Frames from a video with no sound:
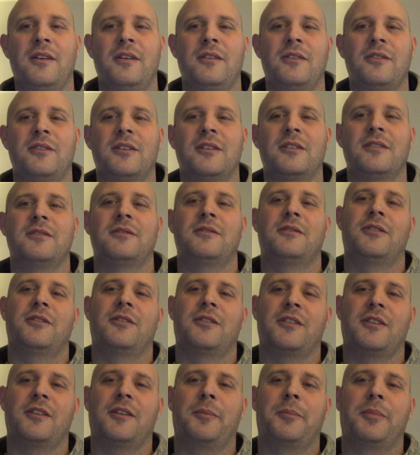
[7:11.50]
Well, on
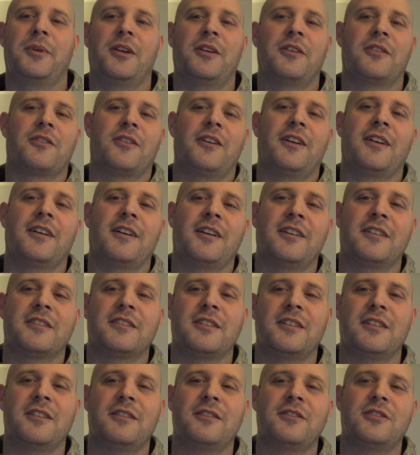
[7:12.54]
the computer screen, I guess
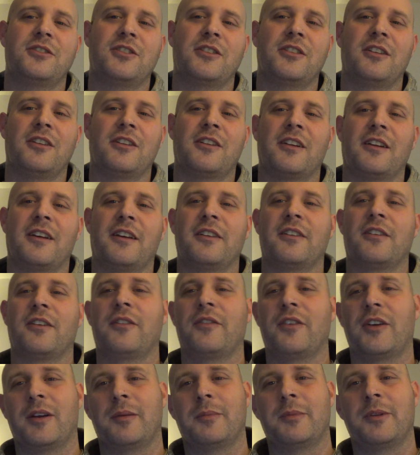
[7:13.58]
it should look like it's
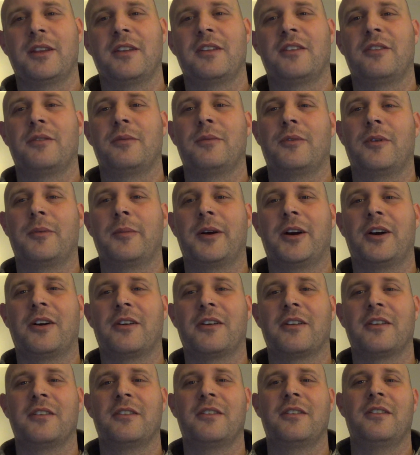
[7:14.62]
over here, but this is where my
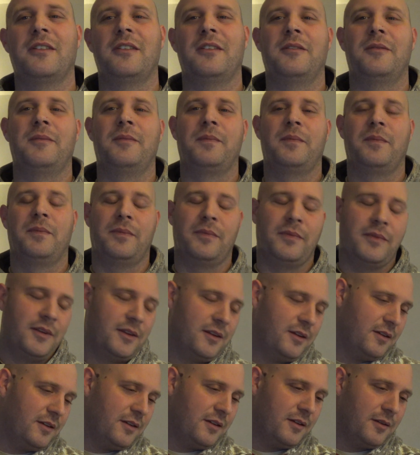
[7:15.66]
heart is.
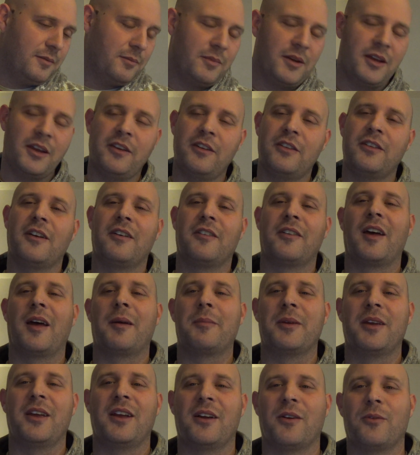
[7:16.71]
Make yourself
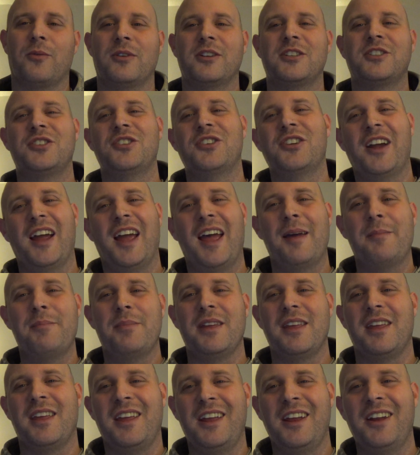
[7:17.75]
happy here. Once you're
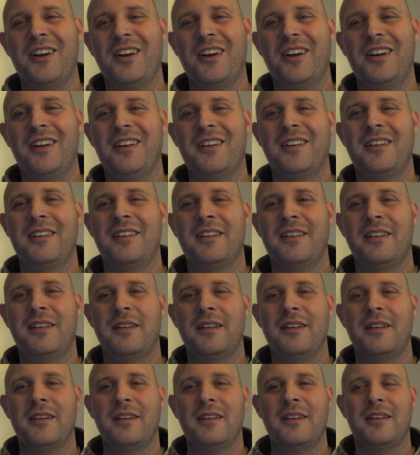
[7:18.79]
happy here,
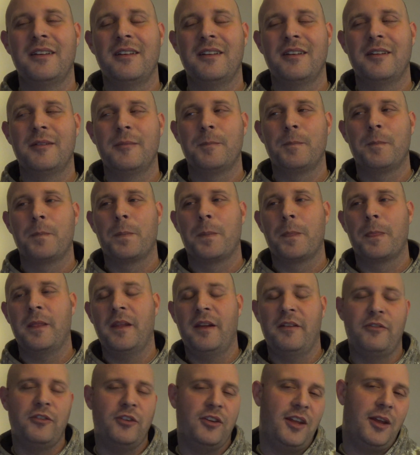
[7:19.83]

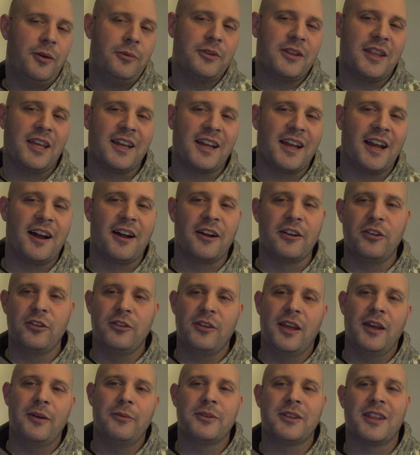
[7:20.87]
if you get with that guy or you
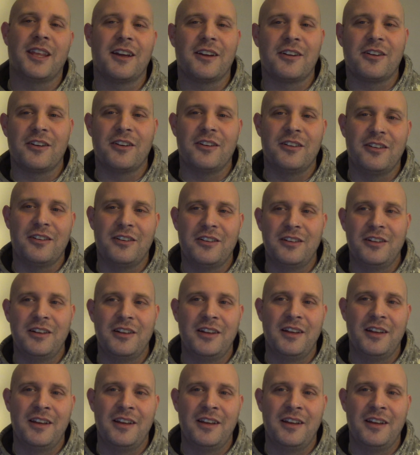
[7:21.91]
get with that girl